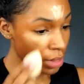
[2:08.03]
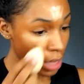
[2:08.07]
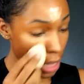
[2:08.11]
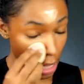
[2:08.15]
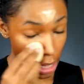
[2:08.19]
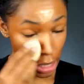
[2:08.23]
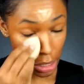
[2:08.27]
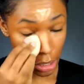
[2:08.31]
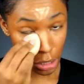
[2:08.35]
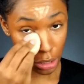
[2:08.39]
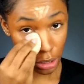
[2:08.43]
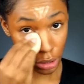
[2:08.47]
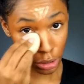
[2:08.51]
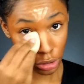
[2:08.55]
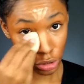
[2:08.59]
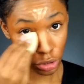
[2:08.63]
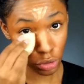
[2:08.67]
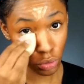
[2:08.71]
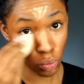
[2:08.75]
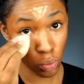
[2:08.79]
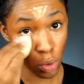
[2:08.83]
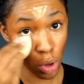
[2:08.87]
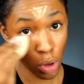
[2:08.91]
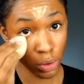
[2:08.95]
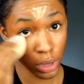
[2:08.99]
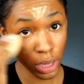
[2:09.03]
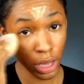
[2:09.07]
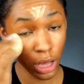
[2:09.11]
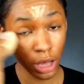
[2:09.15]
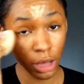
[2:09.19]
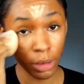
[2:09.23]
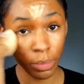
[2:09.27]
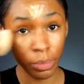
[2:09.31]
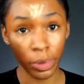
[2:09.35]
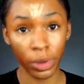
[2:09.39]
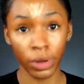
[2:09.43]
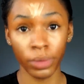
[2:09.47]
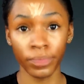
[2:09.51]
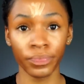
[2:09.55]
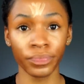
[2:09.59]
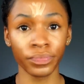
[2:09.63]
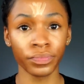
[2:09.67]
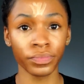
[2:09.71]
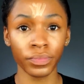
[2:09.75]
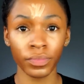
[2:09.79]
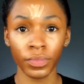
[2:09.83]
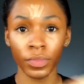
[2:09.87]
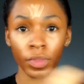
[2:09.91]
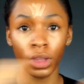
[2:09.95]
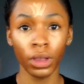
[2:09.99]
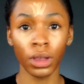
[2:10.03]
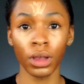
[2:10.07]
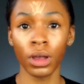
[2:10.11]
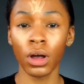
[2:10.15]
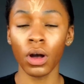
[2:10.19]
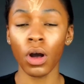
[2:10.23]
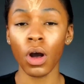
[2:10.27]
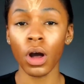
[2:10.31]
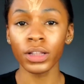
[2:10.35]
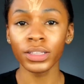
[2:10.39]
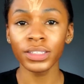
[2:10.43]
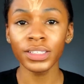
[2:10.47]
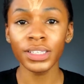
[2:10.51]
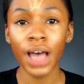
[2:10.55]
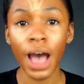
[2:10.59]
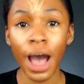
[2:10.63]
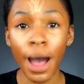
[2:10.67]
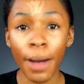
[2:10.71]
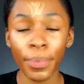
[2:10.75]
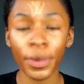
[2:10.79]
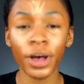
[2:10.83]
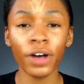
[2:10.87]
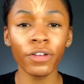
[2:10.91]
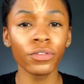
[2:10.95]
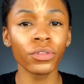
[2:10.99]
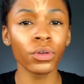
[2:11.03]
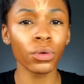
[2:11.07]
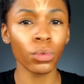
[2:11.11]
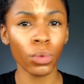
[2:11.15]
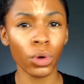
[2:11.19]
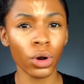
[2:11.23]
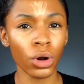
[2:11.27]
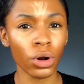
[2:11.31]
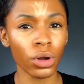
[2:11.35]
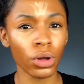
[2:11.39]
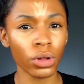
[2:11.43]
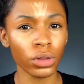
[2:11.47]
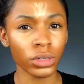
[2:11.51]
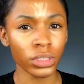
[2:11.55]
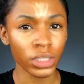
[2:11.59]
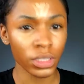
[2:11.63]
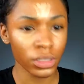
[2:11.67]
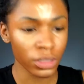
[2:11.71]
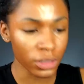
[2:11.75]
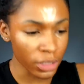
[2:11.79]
Like you woke up on top of the world,